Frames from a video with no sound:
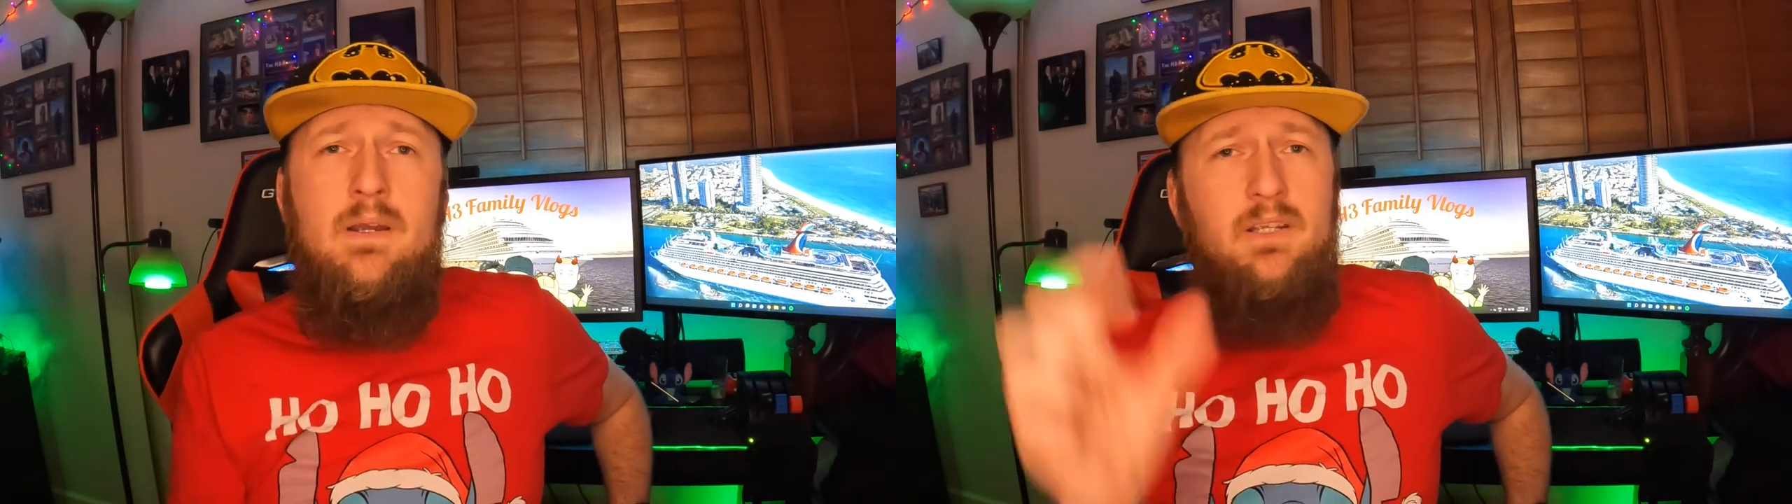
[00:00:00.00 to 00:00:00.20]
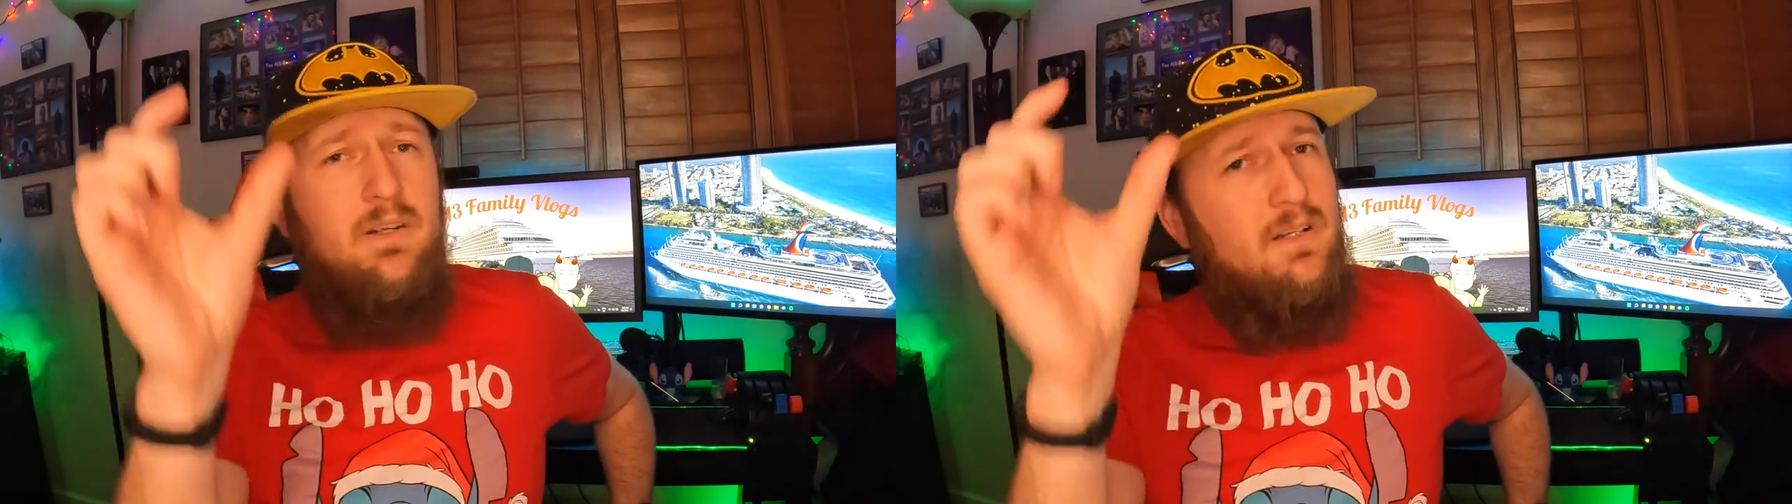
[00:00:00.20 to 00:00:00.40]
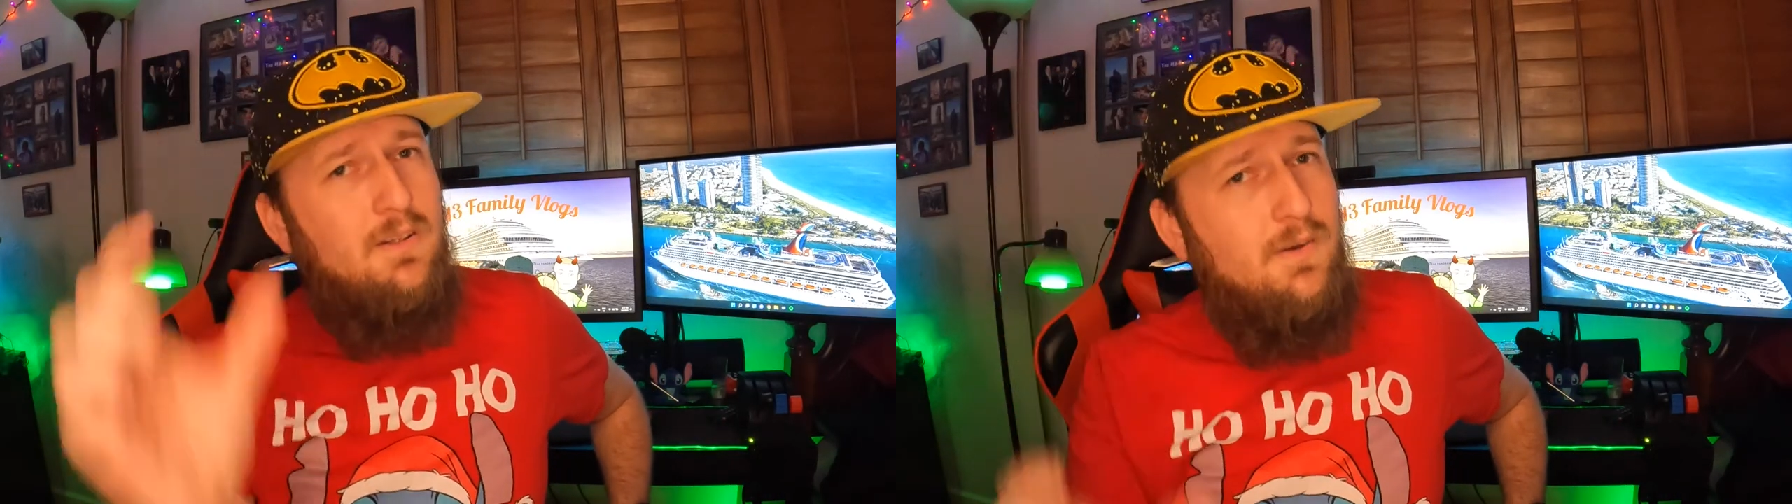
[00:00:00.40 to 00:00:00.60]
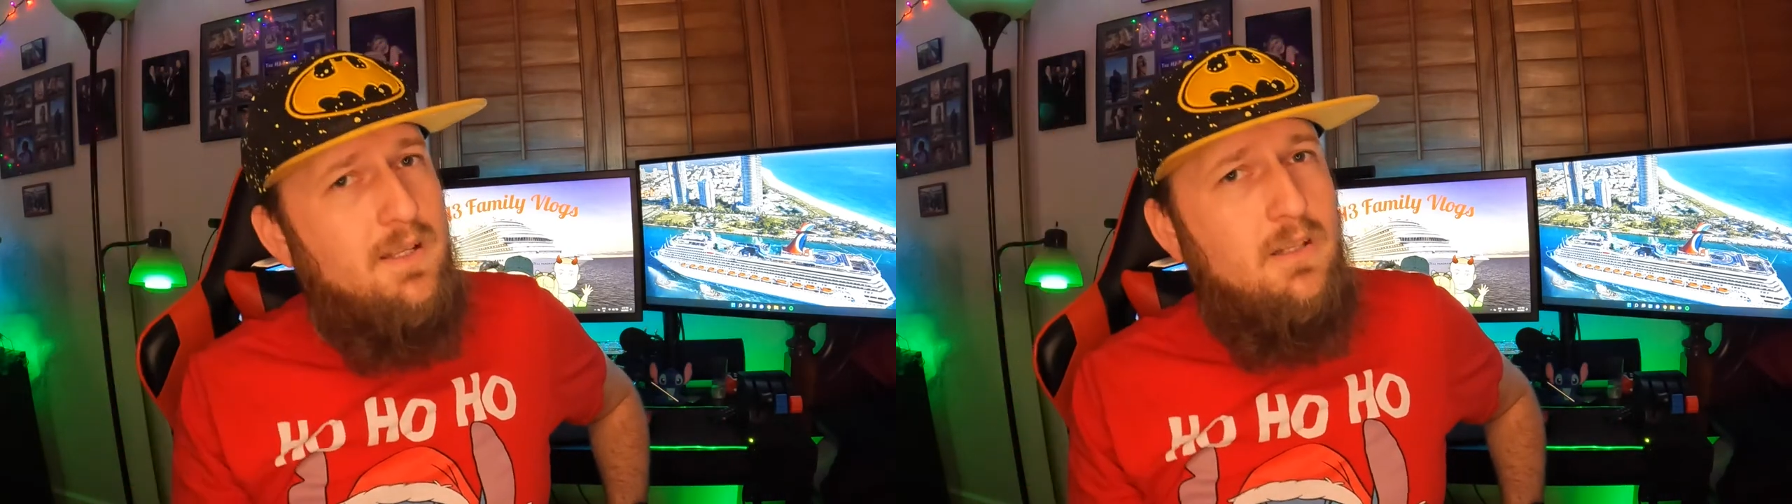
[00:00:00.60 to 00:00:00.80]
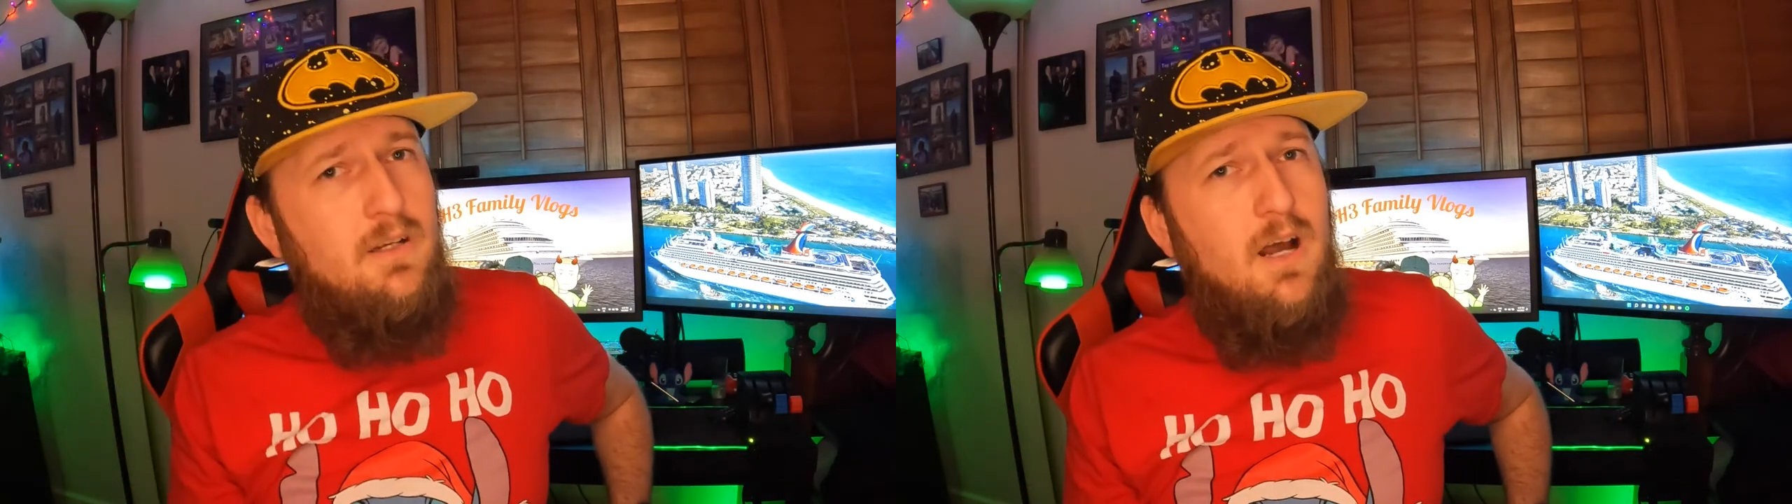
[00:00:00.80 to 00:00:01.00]
you can look
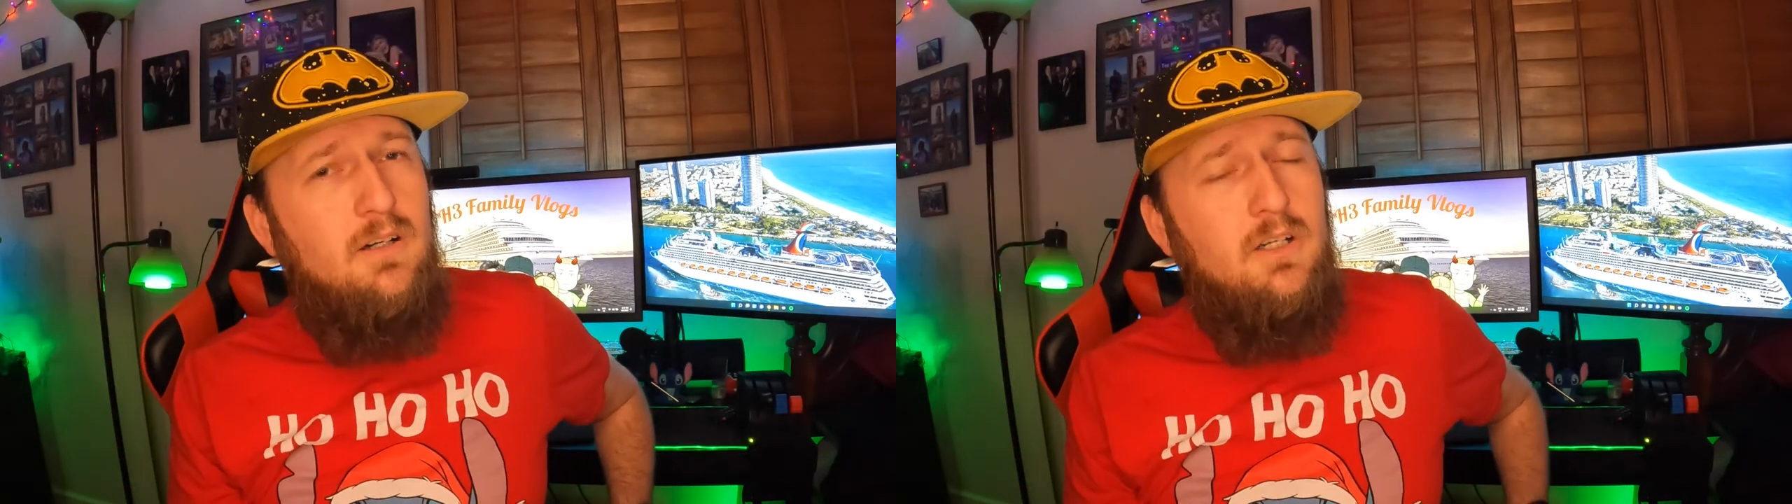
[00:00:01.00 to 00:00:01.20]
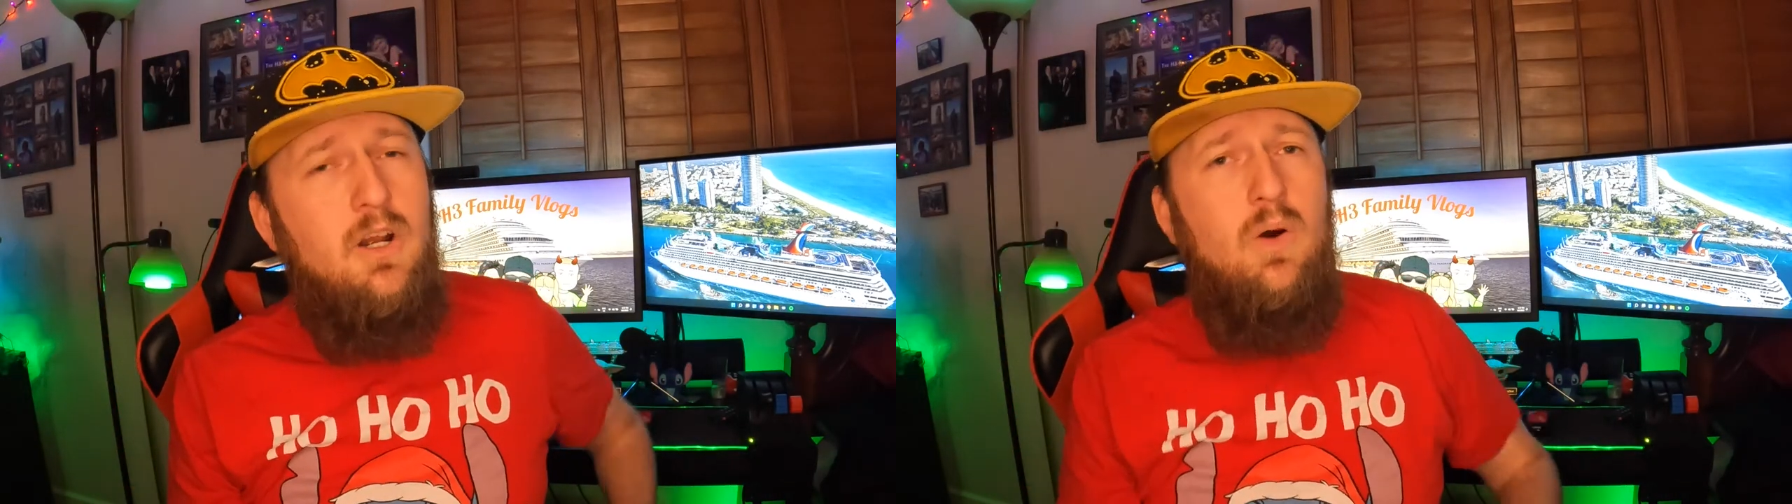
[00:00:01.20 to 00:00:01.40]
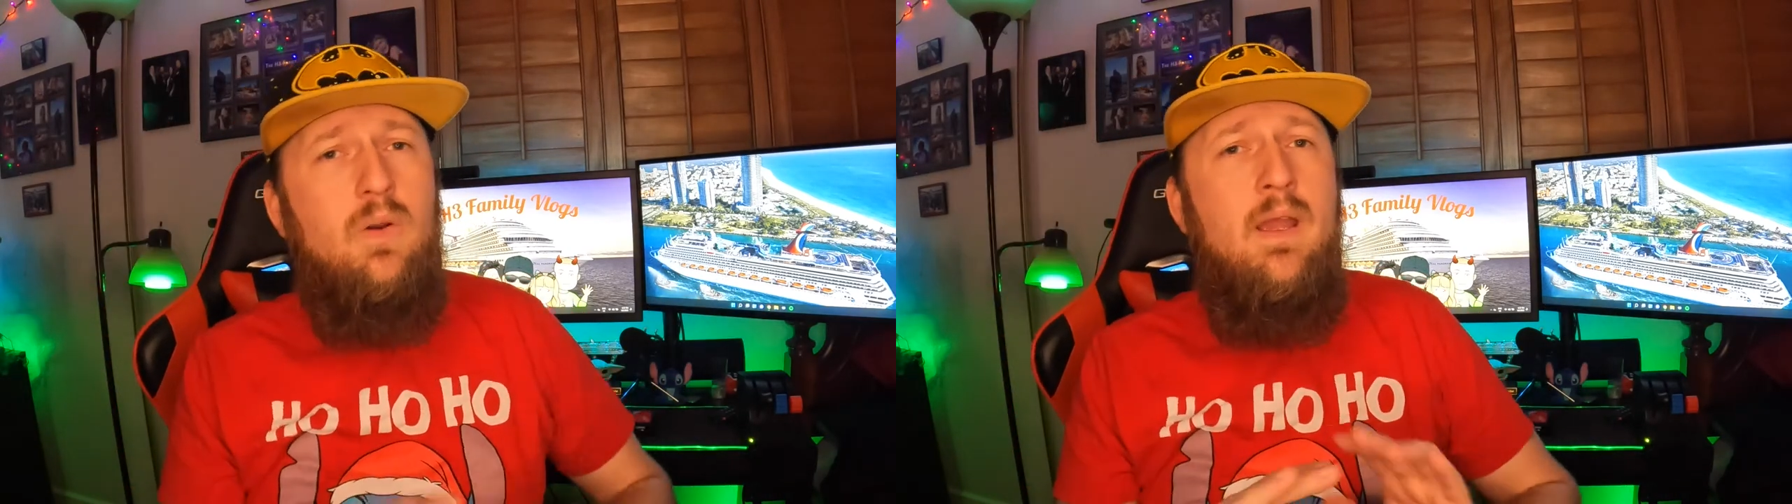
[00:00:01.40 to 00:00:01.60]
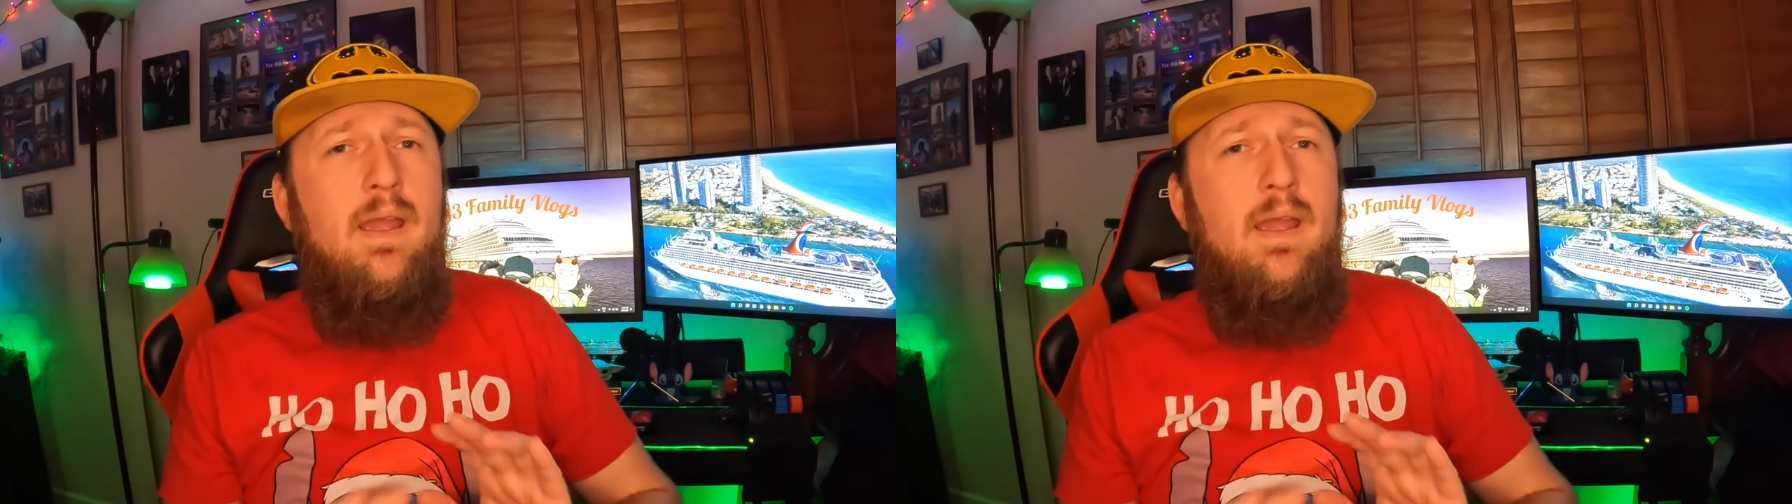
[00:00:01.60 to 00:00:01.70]
at their color code,